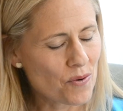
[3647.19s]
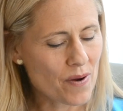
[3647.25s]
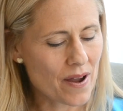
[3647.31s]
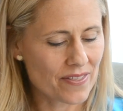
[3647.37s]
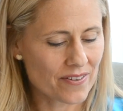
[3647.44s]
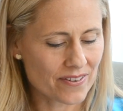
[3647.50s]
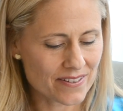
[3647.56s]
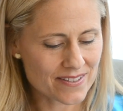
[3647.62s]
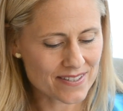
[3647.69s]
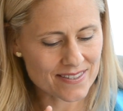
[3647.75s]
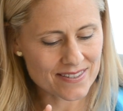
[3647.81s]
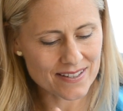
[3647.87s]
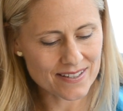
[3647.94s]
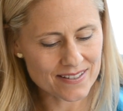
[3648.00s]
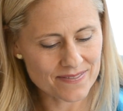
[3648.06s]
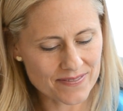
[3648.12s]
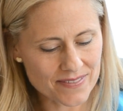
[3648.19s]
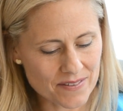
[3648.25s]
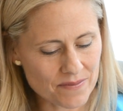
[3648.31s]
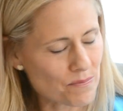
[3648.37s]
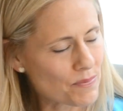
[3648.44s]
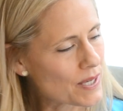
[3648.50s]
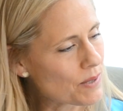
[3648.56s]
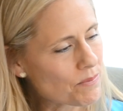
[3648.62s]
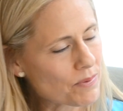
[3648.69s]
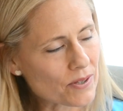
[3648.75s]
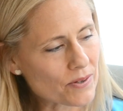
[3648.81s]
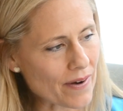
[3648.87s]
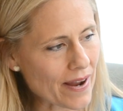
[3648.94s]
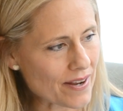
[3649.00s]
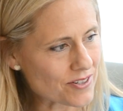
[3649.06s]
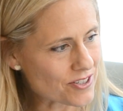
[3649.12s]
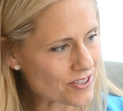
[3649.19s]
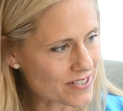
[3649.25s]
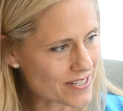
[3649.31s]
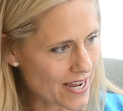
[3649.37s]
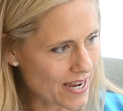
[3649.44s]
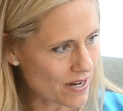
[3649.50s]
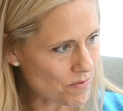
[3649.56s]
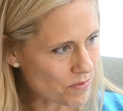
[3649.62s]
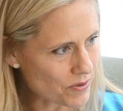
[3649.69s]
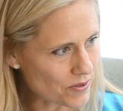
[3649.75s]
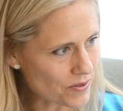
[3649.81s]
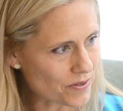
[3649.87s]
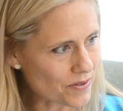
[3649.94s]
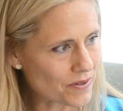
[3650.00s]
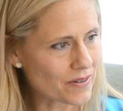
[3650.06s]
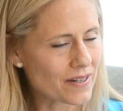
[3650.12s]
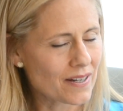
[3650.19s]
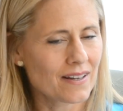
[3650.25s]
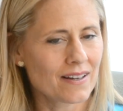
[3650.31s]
whether it's the people around your table,